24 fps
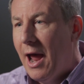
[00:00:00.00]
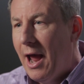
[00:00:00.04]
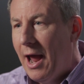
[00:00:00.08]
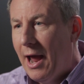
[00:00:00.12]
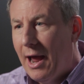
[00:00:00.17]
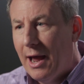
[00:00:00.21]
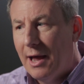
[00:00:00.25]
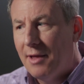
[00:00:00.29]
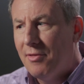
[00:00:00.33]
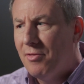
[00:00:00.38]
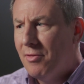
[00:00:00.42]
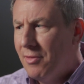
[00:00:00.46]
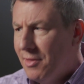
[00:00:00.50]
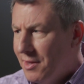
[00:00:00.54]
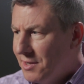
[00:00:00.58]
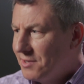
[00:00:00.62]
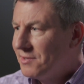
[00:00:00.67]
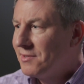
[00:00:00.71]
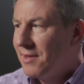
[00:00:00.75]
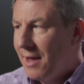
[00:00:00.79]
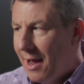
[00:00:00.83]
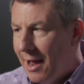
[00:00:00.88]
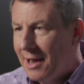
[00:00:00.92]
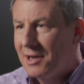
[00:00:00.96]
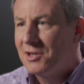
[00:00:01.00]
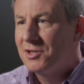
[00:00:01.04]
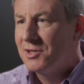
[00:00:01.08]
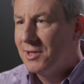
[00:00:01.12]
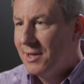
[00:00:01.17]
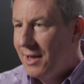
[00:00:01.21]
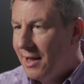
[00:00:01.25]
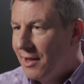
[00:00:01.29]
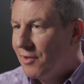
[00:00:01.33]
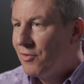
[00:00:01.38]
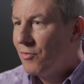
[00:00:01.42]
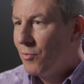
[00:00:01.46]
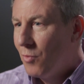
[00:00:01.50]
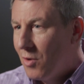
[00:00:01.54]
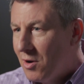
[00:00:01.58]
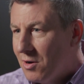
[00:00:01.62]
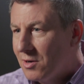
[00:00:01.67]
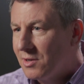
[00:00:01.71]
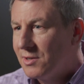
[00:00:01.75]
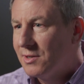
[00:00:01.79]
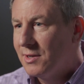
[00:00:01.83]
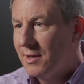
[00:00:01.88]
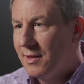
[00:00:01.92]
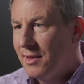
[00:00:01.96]
And this actually has
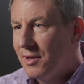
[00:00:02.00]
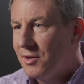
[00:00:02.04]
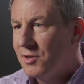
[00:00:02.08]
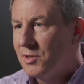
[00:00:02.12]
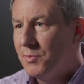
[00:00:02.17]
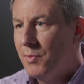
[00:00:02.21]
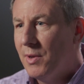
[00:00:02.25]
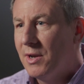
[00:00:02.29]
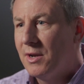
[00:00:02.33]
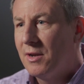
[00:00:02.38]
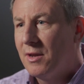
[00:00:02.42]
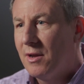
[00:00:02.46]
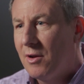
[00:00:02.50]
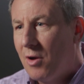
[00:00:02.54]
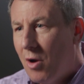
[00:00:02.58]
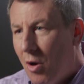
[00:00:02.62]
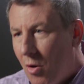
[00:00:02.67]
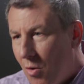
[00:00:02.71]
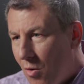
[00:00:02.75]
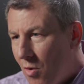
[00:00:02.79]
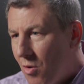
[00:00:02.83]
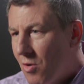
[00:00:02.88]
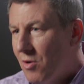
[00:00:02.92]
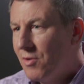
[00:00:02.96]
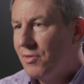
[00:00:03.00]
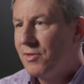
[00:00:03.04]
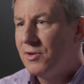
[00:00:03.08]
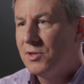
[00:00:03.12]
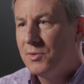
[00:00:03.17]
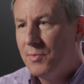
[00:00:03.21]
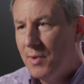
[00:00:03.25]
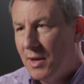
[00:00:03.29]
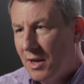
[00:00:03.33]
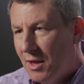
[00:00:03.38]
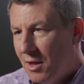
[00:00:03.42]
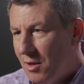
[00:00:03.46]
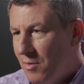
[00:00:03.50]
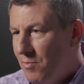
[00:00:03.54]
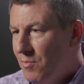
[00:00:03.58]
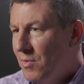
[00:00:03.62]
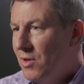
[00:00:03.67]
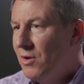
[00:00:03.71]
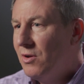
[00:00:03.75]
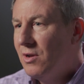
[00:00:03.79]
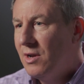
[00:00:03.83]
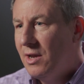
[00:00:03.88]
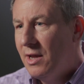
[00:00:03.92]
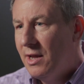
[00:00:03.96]
worked. There's been cohort, there's been
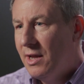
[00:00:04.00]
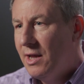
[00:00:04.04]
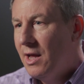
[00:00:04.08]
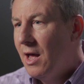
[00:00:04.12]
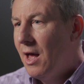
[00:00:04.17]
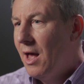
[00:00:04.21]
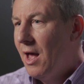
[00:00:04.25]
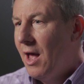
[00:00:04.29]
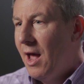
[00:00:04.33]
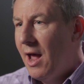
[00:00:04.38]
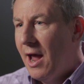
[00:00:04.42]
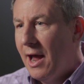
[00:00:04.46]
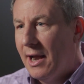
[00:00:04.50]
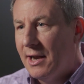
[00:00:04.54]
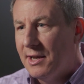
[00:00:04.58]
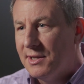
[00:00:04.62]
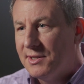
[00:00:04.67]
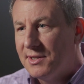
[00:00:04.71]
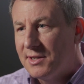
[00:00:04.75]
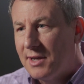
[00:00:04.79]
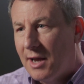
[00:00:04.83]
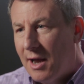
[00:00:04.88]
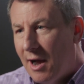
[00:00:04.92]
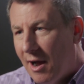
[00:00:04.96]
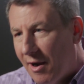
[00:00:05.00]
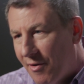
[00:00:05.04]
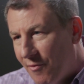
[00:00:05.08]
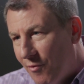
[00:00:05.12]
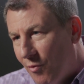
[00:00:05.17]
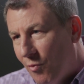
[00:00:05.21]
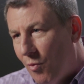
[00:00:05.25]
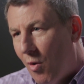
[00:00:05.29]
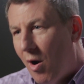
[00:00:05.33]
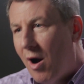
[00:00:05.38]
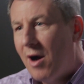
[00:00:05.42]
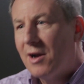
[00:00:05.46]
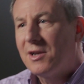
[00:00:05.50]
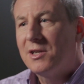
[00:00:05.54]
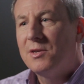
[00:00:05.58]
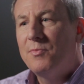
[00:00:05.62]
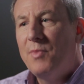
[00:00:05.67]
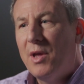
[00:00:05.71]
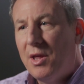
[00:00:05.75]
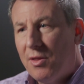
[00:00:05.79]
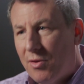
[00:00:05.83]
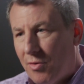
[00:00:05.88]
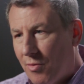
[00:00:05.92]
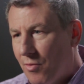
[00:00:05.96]
community, and it's kind of
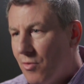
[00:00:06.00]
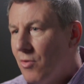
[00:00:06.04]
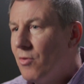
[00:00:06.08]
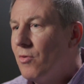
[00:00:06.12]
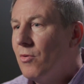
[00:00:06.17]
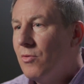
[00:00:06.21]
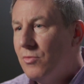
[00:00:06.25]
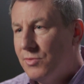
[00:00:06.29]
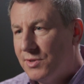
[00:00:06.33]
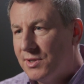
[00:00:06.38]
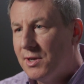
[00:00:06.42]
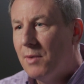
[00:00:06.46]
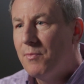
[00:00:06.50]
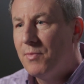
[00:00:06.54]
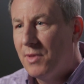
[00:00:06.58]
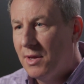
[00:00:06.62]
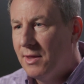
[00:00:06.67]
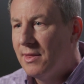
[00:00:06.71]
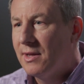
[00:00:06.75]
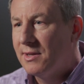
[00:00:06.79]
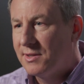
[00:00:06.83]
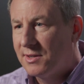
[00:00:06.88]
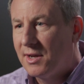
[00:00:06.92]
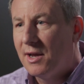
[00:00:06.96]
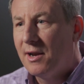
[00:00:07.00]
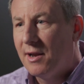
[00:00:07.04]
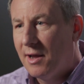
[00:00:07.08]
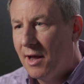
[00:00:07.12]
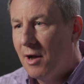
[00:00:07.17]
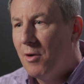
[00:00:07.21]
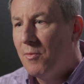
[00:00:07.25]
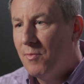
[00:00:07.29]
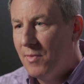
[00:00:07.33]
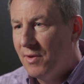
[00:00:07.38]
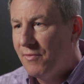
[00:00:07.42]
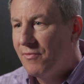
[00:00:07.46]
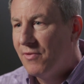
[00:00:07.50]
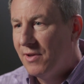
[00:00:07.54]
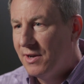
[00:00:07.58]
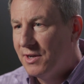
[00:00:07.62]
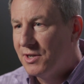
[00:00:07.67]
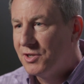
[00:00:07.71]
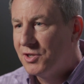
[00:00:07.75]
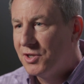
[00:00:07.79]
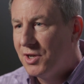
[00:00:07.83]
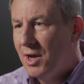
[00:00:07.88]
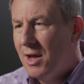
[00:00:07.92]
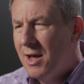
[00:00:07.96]
walked me through something that's going to help me
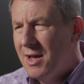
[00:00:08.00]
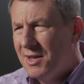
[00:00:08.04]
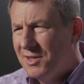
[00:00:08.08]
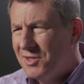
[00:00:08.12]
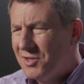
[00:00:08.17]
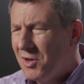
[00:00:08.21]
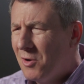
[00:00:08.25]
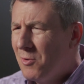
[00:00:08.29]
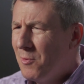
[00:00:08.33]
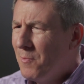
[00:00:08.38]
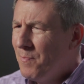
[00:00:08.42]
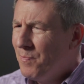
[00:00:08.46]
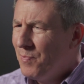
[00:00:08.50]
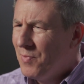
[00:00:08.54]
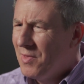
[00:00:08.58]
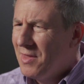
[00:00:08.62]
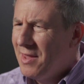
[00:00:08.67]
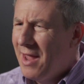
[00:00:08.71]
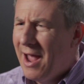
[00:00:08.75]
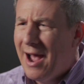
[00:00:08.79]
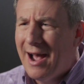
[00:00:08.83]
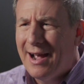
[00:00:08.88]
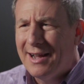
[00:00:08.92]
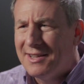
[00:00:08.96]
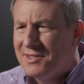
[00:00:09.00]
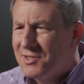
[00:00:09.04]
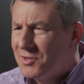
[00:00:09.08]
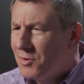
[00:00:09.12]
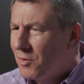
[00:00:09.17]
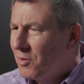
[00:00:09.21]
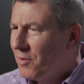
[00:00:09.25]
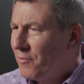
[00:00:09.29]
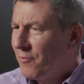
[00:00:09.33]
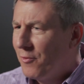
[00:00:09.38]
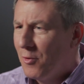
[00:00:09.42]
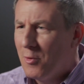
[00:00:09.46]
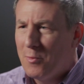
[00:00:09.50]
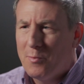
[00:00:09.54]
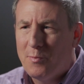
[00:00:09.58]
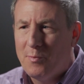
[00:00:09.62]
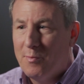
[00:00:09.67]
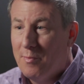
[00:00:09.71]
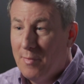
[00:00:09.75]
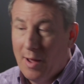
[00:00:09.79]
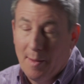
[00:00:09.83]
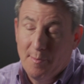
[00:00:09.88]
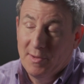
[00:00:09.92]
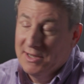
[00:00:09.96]
finish. So, yeah, it's sort of for,
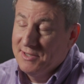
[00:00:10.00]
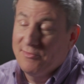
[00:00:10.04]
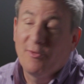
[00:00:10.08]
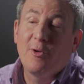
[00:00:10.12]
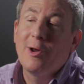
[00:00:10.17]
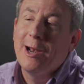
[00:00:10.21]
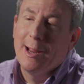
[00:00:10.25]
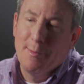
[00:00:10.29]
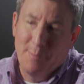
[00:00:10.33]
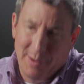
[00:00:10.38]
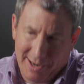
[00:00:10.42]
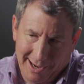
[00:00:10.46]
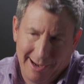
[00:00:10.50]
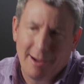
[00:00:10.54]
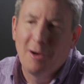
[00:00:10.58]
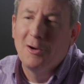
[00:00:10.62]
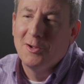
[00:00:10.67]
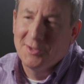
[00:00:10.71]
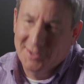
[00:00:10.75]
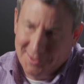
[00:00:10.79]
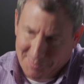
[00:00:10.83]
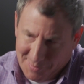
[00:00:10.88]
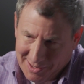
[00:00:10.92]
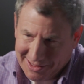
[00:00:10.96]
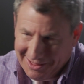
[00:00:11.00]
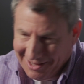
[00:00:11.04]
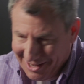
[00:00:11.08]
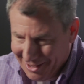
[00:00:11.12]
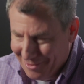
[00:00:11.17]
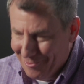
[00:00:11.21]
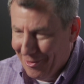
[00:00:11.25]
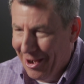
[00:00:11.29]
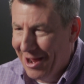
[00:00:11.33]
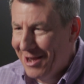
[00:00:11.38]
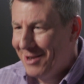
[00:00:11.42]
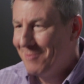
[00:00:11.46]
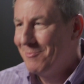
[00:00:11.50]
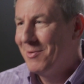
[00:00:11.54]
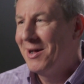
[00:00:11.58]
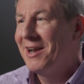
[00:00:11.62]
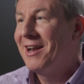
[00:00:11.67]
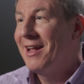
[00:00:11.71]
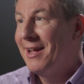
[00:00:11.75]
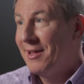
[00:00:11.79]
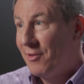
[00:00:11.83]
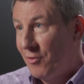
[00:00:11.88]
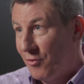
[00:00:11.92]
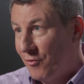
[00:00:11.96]
I mean, it's for anybody ultimately, right?
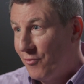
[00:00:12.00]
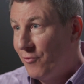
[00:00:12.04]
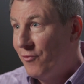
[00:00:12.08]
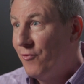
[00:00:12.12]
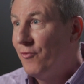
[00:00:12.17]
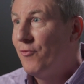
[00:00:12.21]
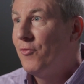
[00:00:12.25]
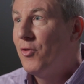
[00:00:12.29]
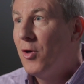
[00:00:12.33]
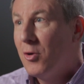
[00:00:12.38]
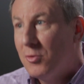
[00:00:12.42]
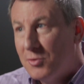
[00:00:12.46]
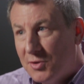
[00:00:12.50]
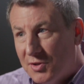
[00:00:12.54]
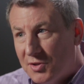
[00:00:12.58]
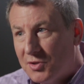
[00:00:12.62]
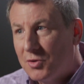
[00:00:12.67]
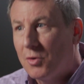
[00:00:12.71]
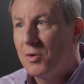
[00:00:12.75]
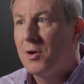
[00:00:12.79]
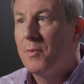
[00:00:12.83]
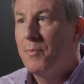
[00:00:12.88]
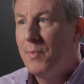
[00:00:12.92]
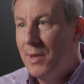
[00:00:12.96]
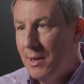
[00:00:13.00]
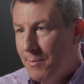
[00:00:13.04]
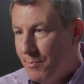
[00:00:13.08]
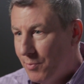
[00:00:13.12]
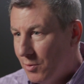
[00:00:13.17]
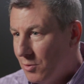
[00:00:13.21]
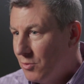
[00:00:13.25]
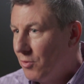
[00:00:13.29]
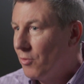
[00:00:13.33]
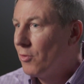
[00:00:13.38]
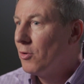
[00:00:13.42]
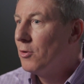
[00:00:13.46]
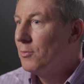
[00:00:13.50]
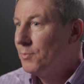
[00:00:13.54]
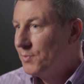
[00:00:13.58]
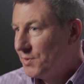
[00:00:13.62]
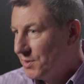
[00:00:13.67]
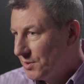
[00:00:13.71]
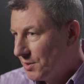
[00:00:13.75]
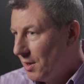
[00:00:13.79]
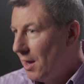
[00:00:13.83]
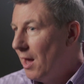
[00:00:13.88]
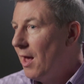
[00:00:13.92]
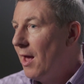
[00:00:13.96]
But it's those sort of people
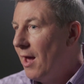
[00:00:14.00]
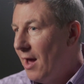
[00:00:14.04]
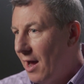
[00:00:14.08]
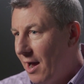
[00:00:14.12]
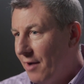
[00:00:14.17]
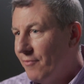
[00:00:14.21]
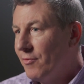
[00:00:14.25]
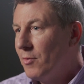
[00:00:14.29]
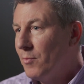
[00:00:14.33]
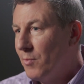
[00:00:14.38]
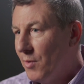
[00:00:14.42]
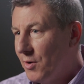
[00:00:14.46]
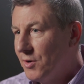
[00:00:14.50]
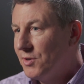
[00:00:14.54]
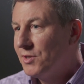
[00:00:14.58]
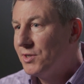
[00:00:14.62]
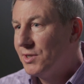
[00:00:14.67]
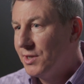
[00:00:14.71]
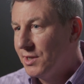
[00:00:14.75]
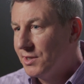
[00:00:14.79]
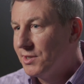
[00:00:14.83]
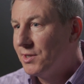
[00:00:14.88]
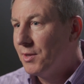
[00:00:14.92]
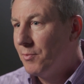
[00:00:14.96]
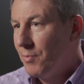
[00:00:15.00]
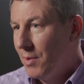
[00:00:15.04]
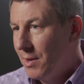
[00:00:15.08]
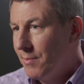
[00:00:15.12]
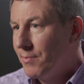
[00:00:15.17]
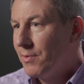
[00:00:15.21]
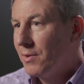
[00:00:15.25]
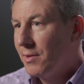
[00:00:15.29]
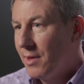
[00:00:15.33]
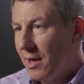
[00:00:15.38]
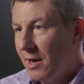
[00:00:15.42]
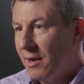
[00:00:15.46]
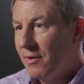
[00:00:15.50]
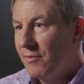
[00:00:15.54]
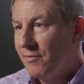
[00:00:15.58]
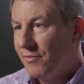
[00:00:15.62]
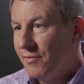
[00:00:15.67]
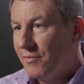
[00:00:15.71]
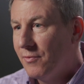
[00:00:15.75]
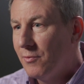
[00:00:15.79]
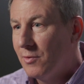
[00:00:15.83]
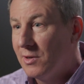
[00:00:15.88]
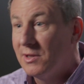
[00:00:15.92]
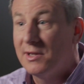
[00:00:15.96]
groups have emerged as the people that
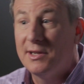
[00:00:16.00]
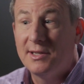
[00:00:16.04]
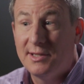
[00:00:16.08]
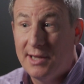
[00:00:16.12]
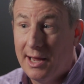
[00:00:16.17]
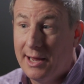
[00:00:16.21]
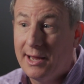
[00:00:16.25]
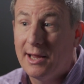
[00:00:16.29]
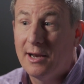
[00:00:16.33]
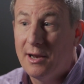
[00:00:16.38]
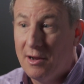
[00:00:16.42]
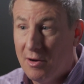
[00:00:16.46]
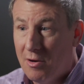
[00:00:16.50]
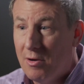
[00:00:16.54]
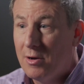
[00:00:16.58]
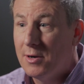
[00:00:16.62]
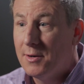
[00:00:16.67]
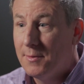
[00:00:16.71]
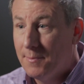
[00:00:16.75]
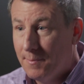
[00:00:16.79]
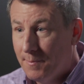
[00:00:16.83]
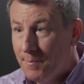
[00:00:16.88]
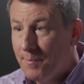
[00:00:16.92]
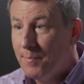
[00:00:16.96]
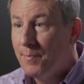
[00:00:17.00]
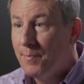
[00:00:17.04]
have really taken it on